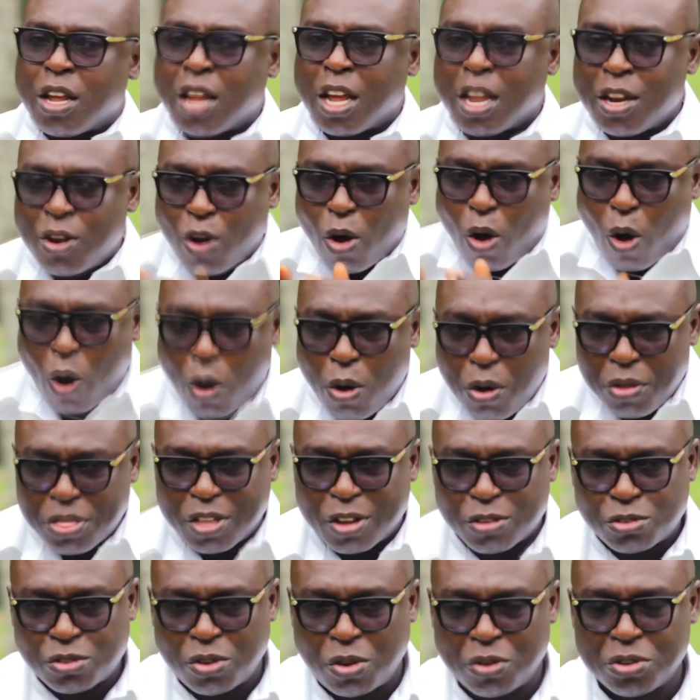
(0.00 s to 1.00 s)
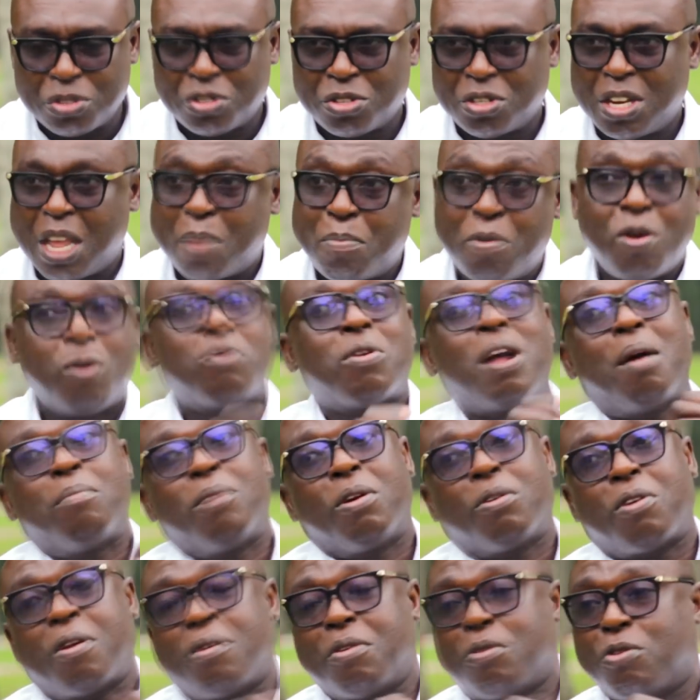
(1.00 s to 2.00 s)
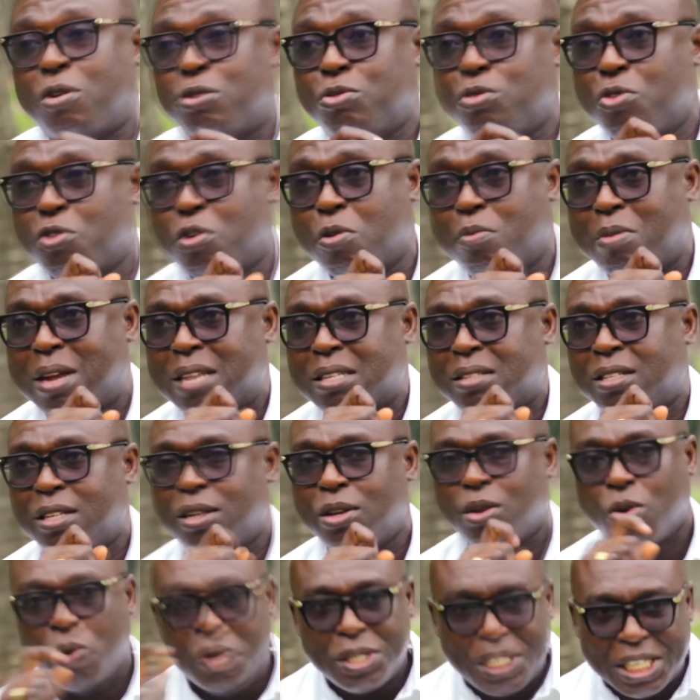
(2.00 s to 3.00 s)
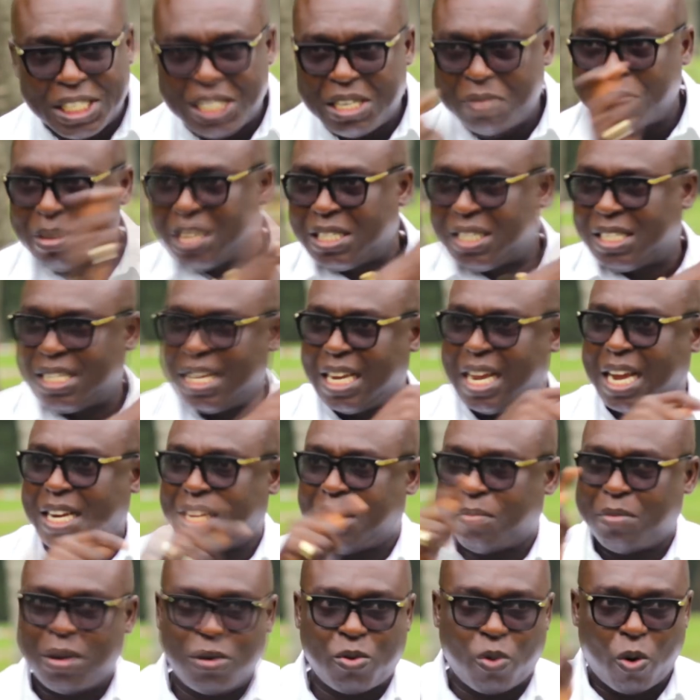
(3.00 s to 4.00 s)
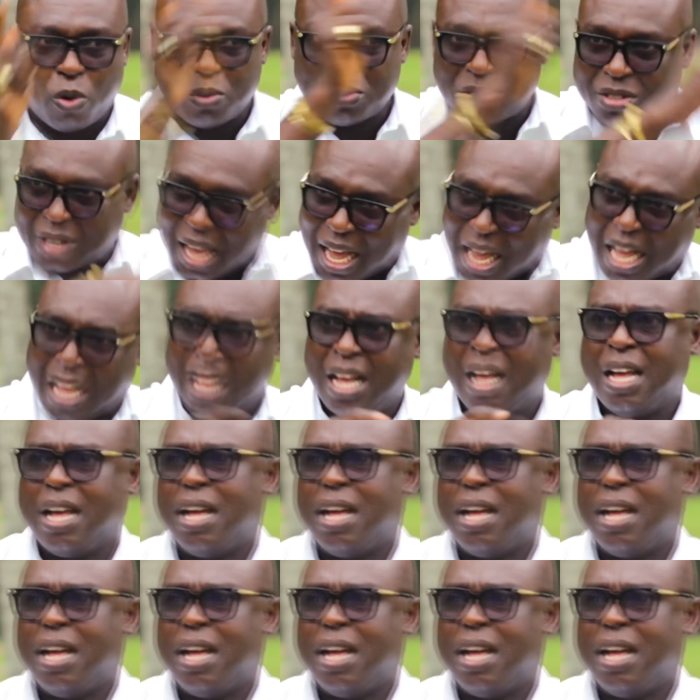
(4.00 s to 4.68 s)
And all the songs and ebi okwa me kwere kodu okumasi Oji Dimechi ed me course and